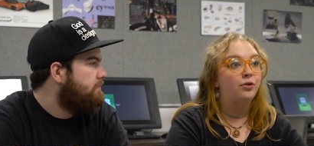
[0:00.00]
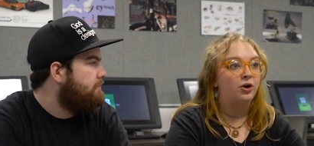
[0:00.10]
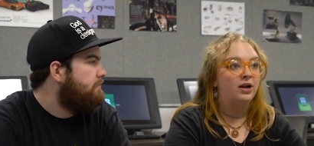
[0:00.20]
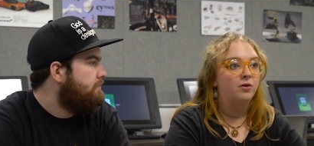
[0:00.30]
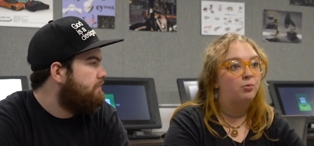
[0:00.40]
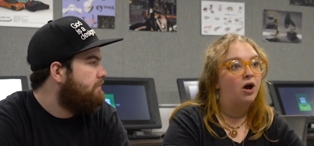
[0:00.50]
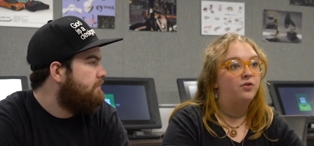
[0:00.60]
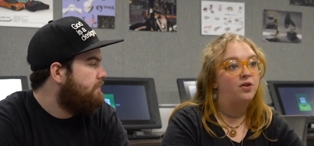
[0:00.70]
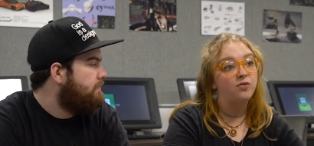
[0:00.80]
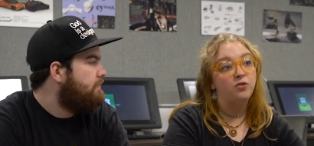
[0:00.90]
Speaker 1: learning the
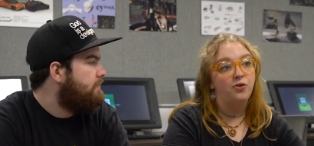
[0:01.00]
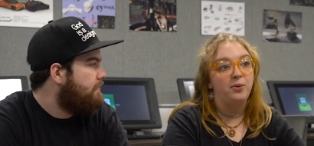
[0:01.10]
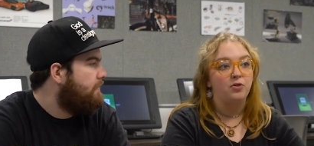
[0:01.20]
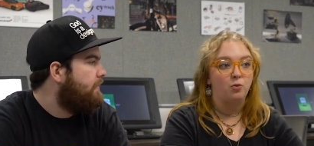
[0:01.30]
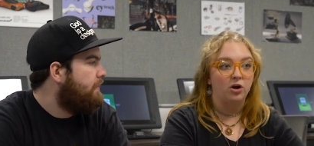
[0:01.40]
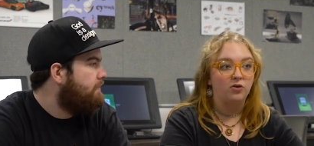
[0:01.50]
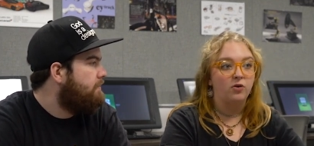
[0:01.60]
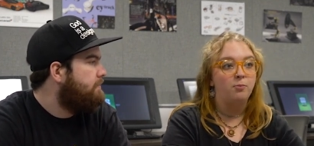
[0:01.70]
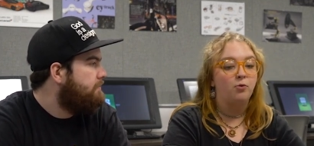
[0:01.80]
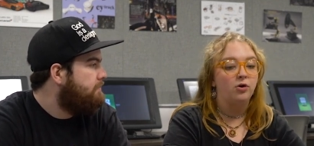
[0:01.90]
process and doing the work
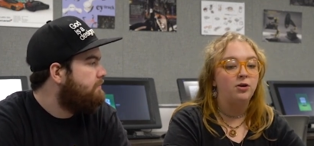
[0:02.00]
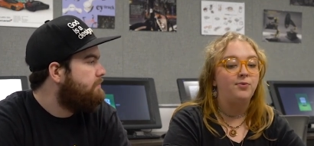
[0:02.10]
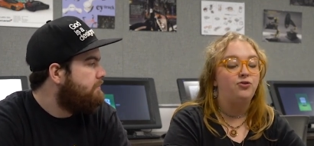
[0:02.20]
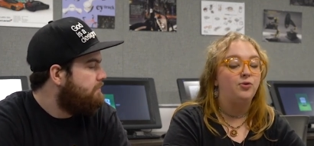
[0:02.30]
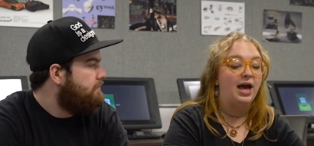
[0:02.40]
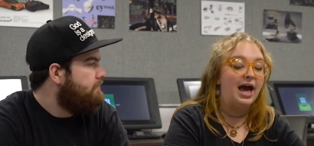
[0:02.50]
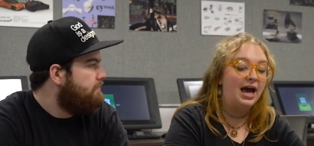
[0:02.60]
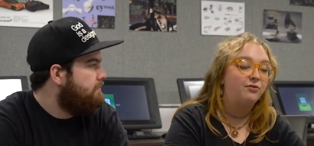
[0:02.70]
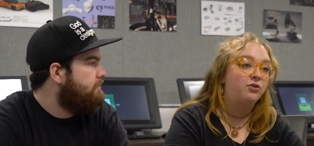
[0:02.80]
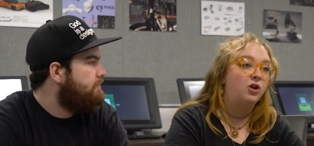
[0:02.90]
so important, but you
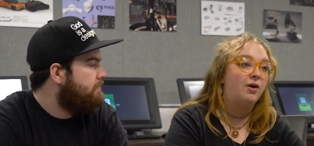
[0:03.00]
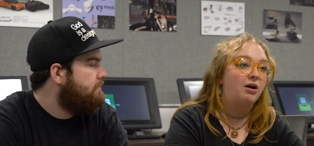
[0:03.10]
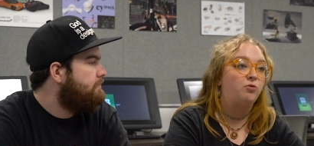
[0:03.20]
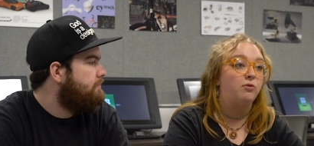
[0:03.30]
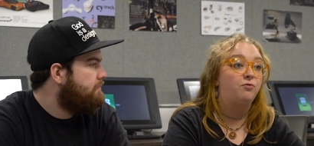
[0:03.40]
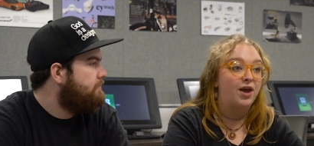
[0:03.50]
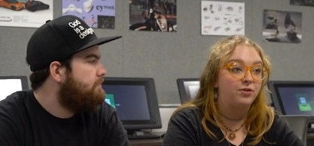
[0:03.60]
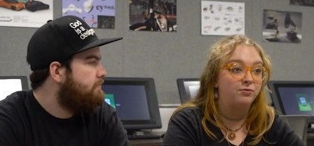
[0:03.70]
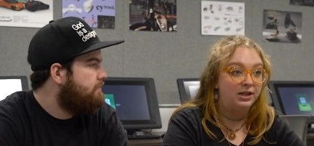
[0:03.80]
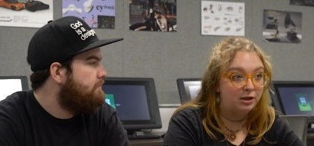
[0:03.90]
have to know know how to
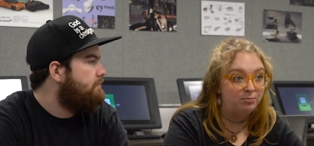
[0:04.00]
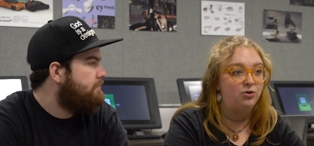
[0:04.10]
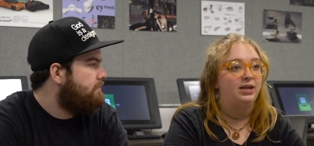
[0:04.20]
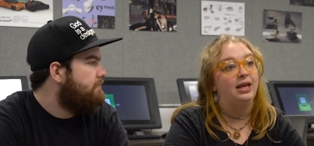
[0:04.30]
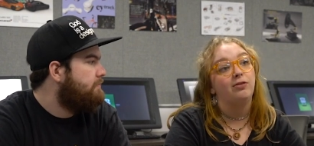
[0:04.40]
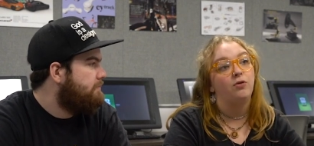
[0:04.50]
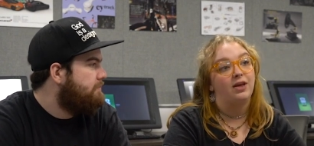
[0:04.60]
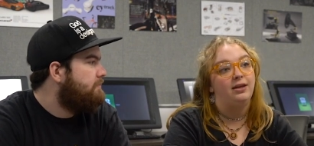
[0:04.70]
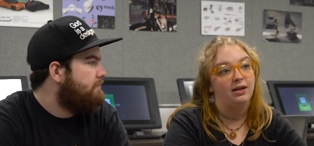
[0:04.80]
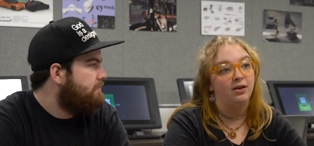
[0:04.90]
effectively communicate those
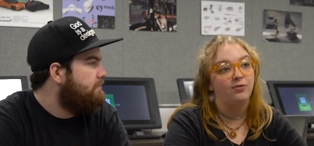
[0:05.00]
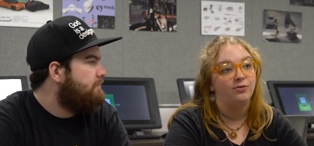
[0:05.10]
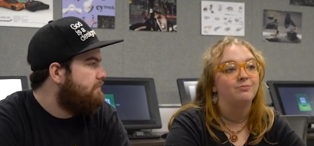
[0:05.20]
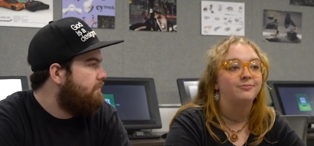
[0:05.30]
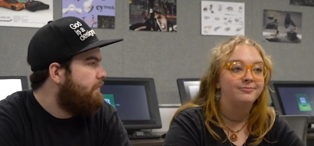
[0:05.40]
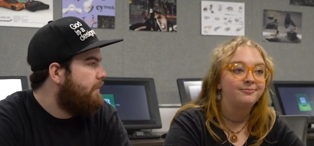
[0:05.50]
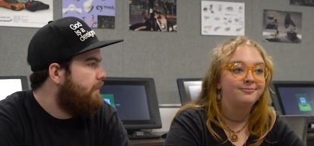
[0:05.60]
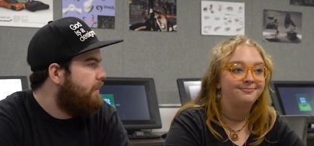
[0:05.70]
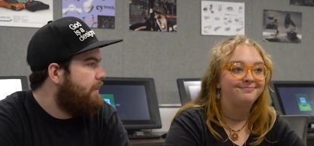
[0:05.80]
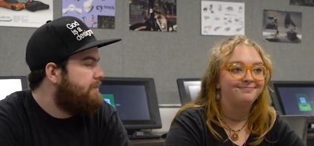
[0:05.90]
ideas.
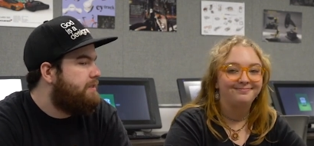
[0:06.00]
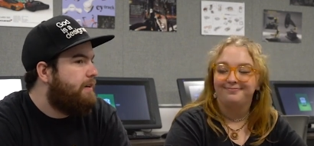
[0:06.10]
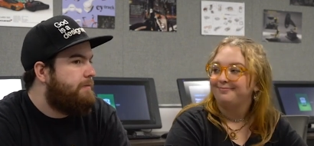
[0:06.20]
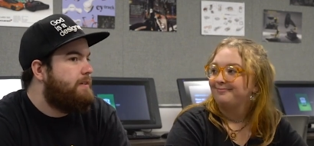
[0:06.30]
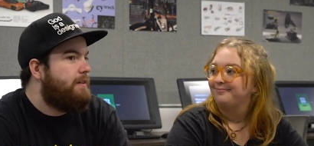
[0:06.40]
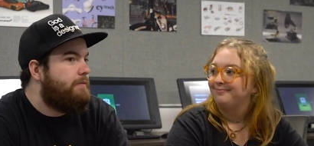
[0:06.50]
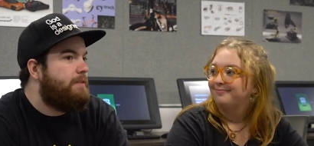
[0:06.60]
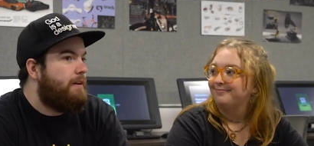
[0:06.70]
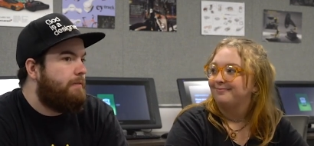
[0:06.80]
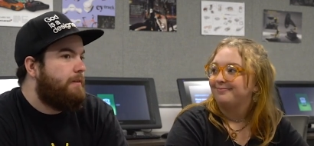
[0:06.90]
Speaker 2: It's tough to give a
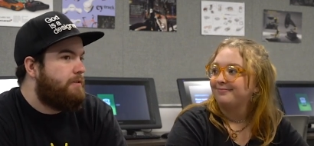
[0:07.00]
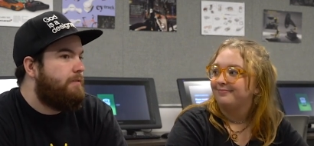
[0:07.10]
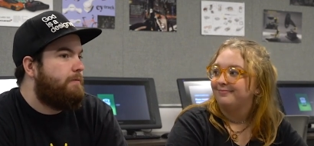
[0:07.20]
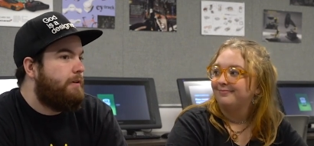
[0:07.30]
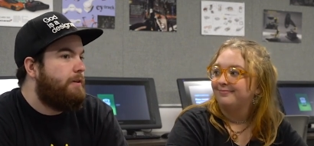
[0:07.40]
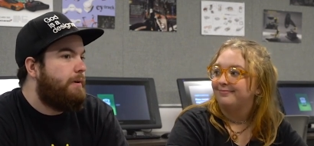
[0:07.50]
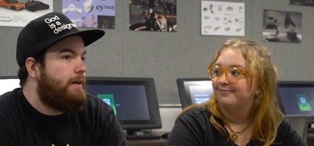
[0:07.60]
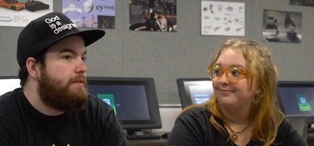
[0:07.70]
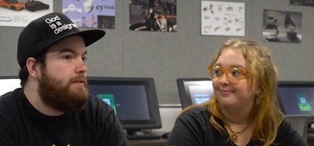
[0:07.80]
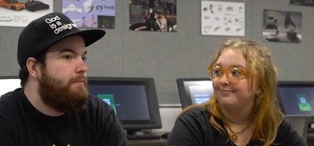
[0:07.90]
definition for
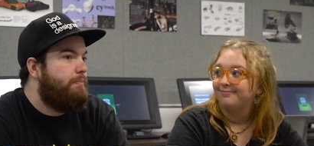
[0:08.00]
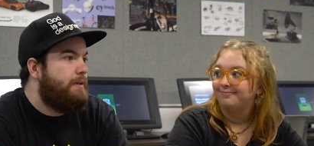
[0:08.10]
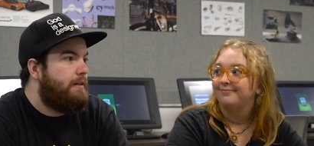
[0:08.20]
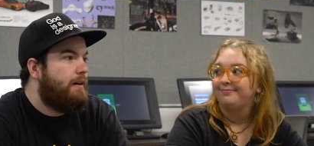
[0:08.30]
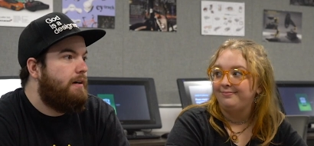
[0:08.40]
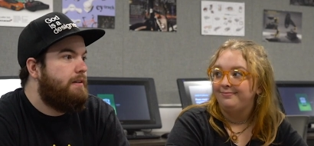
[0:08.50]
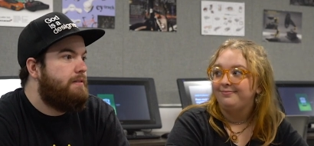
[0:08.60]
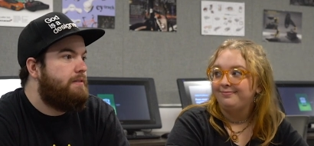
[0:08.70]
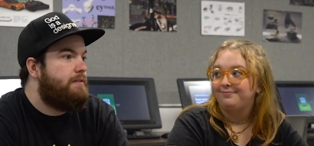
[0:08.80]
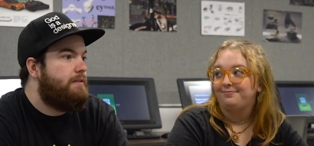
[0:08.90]
UX
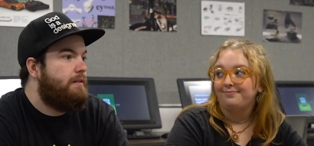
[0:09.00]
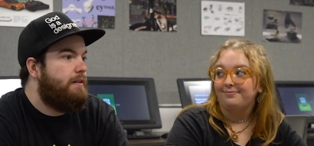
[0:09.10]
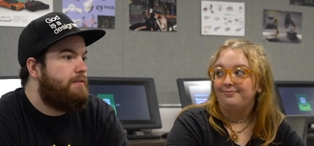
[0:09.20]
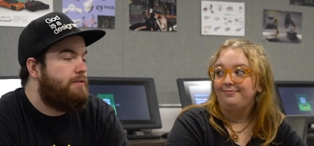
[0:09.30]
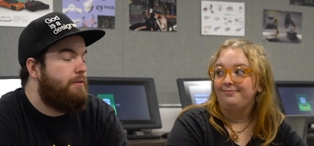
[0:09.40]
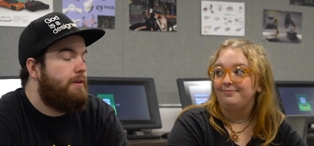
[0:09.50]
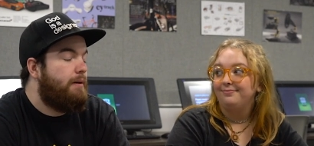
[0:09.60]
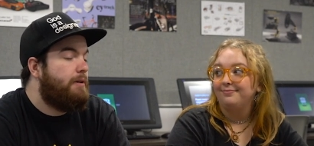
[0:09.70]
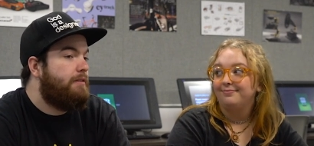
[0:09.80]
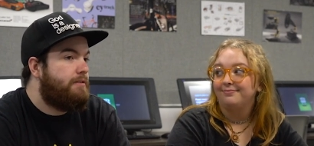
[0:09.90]
because it's so
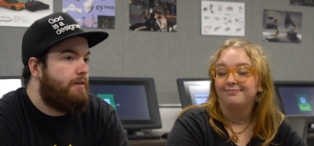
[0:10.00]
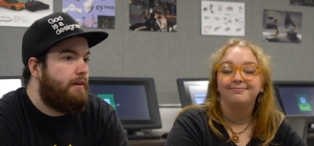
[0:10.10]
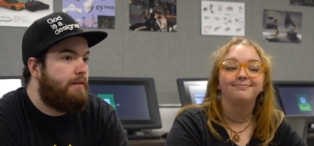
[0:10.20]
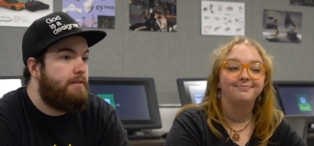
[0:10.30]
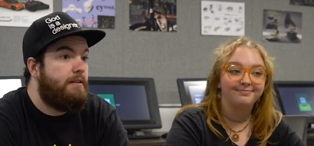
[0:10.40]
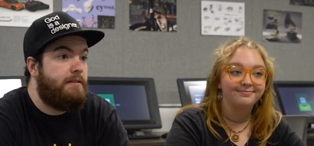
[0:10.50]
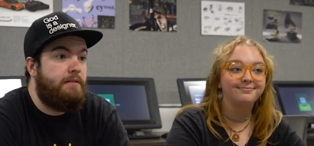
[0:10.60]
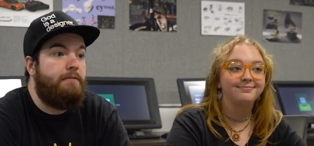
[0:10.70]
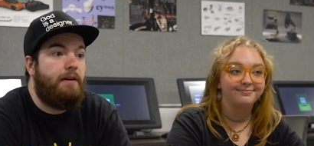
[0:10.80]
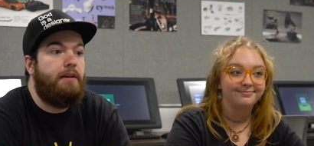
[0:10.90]
nebulous right now, because it is
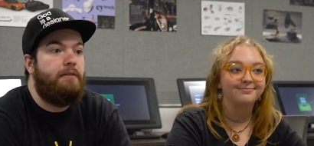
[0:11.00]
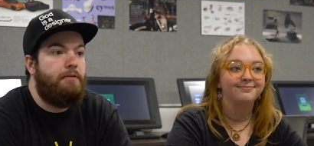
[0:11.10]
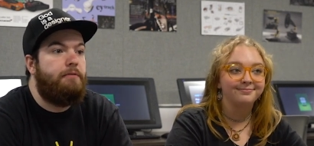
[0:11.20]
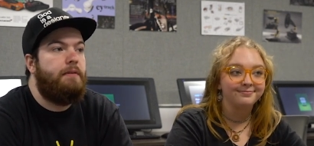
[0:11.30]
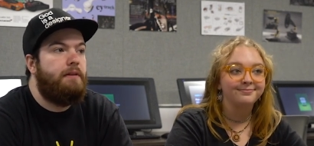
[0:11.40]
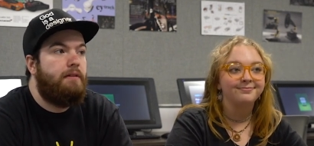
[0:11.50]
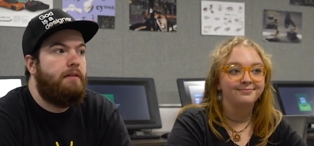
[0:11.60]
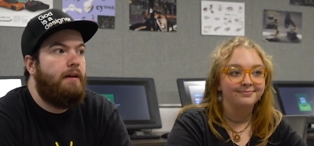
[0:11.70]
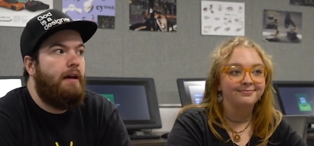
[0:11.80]
a very new field,